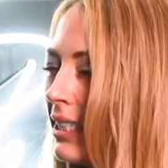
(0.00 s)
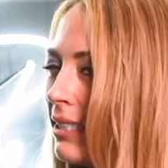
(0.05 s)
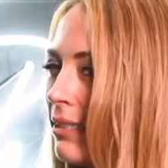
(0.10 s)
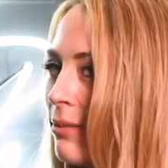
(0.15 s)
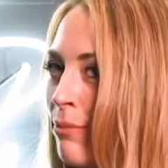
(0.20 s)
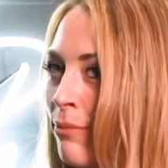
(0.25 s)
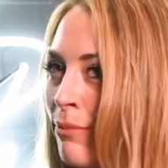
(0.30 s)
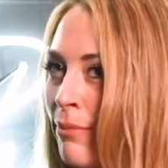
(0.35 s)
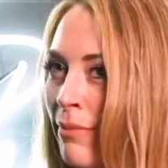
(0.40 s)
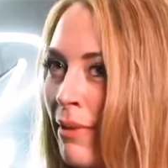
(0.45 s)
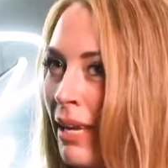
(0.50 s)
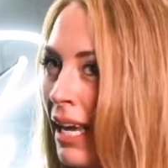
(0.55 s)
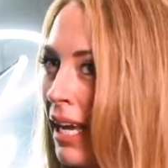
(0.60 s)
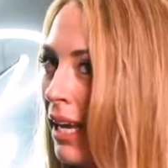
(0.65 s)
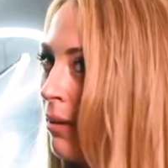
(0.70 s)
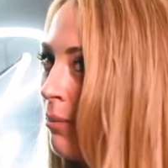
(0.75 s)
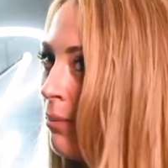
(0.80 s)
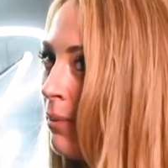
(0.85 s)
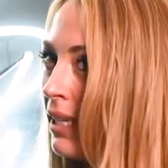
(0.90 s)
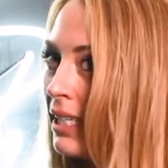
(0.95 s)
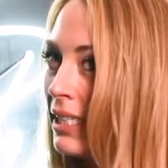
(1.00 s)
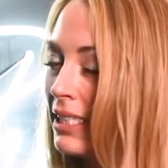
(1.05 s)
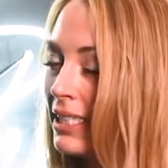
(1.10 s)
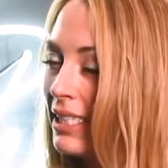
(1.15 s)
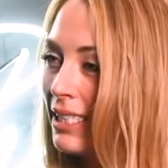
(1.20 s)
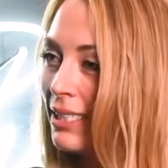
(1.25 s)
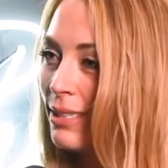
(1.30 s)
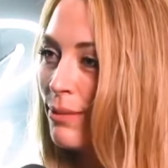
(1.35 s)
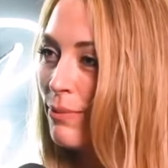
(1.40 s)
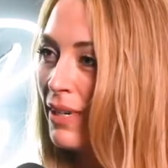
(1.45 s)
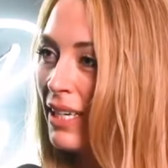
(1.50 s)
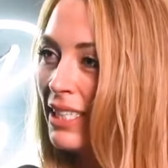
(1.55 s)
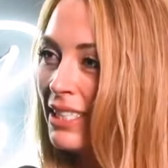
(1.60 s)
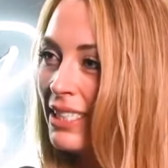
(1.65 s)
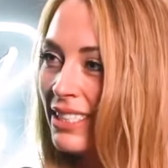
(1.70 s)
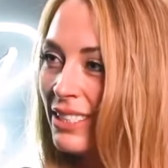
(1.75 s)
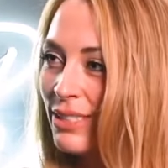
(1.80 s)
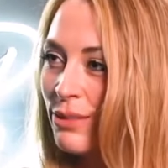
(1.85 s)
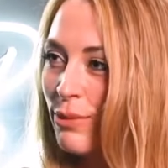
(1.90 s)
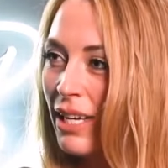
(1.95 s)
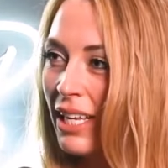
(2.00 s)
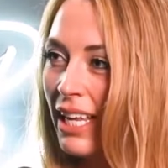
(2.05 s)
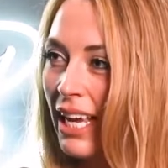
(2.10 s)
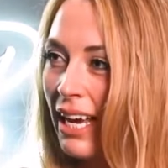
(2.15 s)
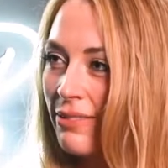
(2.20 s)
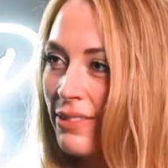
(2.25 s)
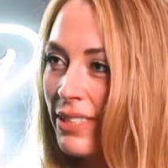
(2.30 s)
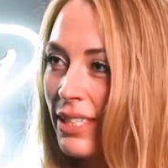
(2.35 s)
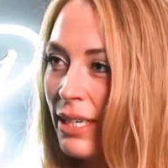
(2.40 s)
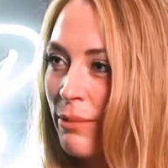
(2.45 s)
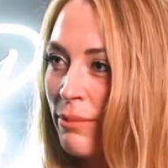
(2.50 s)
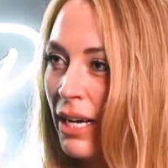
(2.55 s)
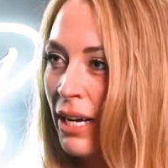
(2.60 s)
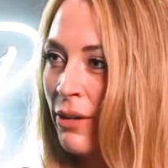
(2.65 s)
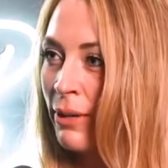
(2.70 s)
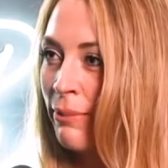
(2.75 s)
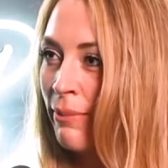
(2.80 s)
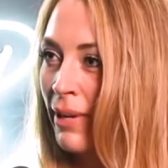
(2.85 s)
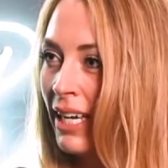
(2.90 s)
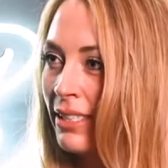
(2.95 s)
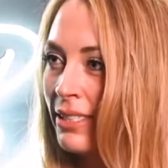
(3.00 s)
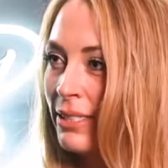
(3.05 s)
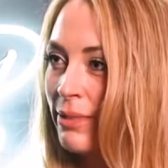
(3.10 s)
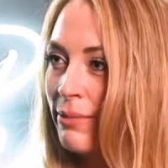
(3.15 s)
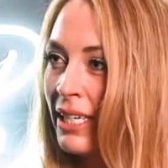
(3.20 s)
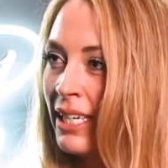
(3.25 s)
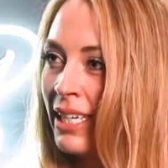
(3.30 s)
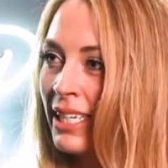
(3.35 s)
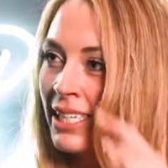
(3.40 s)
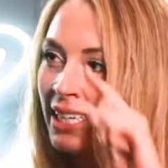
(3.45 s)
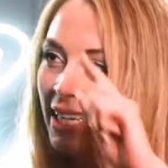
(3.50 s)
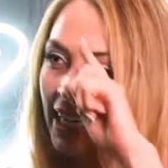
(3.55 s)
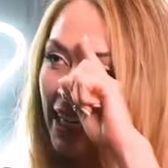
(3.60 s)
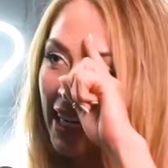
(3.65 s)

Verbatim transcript: maybe six months as well after our Maui mastermind.